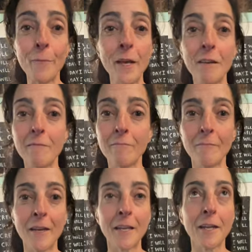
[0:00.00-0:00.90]
man,
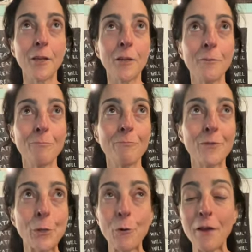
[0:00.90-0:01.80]
and I'm
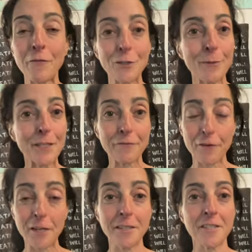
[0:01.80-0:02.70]
so grateful to be his
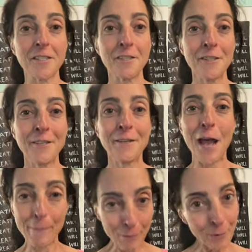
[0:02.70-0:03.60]
friend.
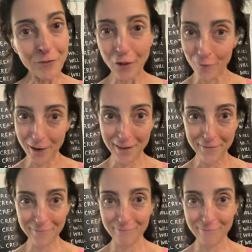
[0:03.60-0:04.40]
Happy birthday, Ray.